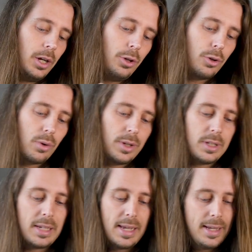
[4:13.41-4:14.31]
You're going
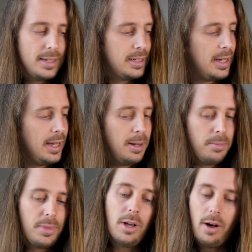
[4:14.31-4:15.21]
to get,
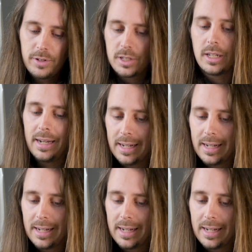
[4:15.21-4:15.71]
um, the obviously,